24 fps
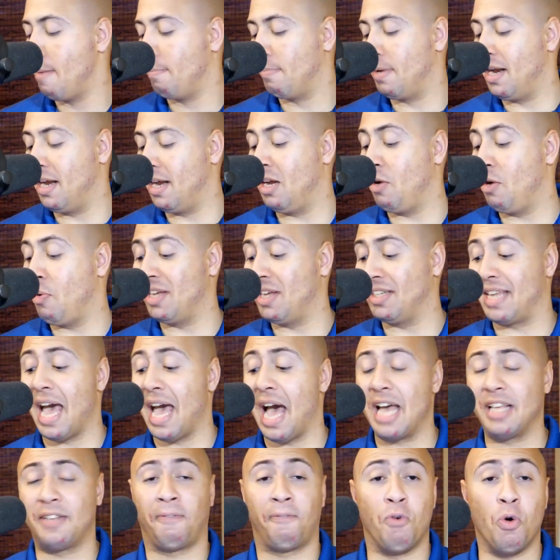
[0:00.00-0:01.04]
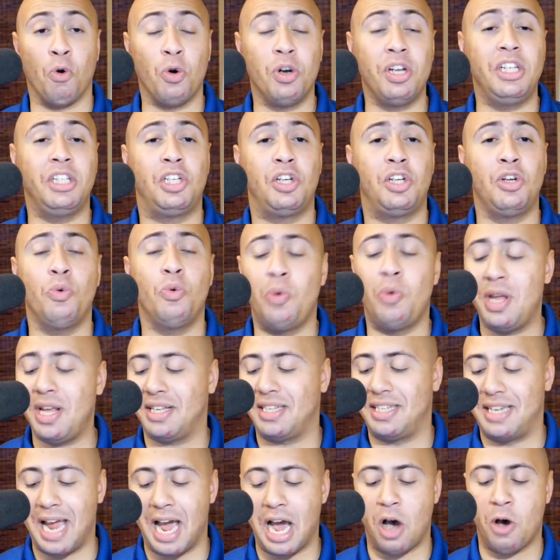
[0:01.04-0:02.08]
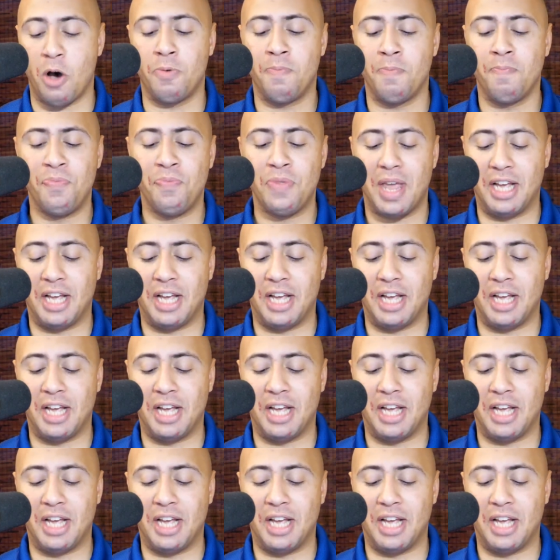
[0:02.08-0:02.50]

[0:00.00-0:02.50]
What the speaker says: But anyways, guys, 42 weeks down.